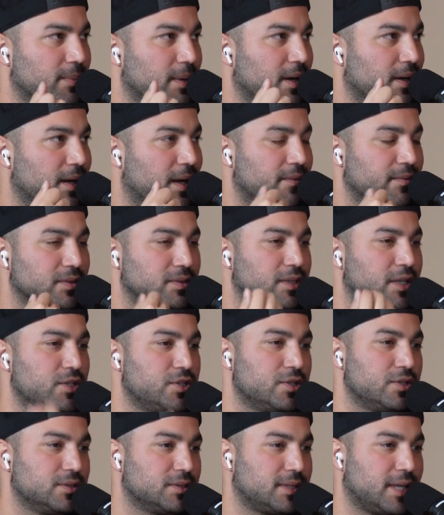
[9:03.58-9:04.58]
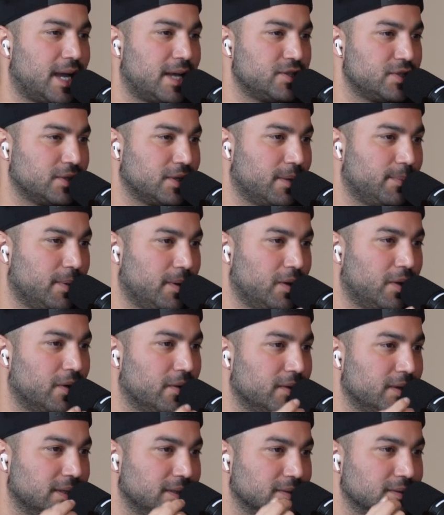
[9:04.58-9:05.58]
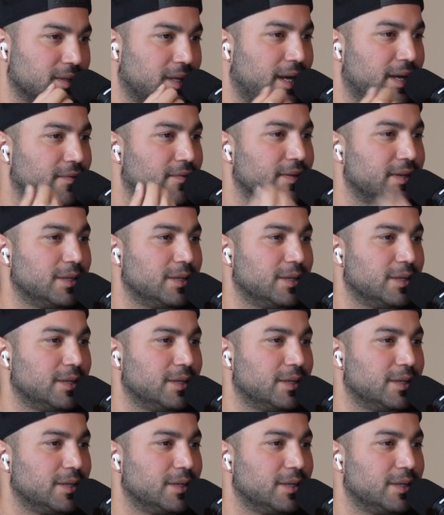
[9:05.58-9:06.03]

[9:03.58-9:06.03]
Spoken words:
about conversations, catching up on all things life.